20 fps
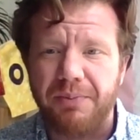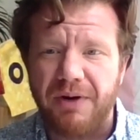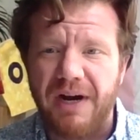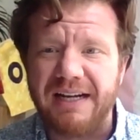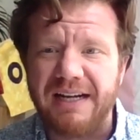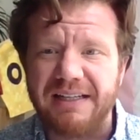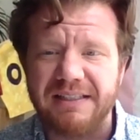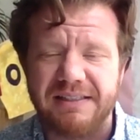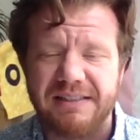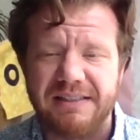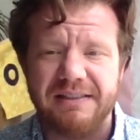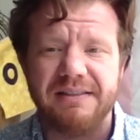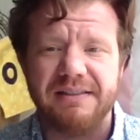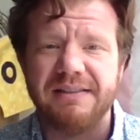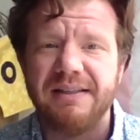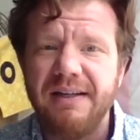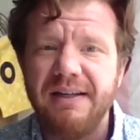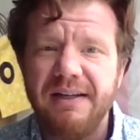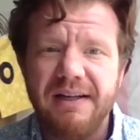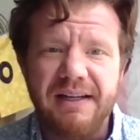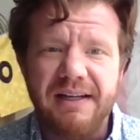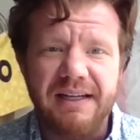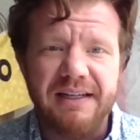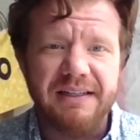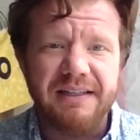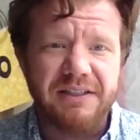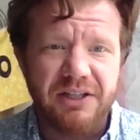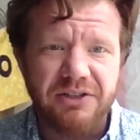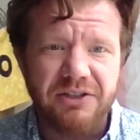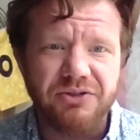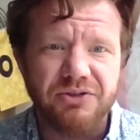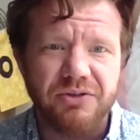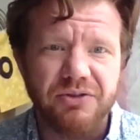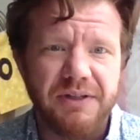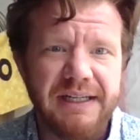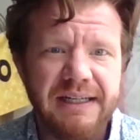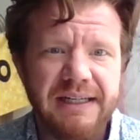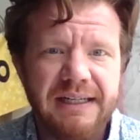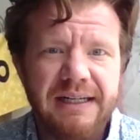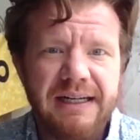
practices in a country.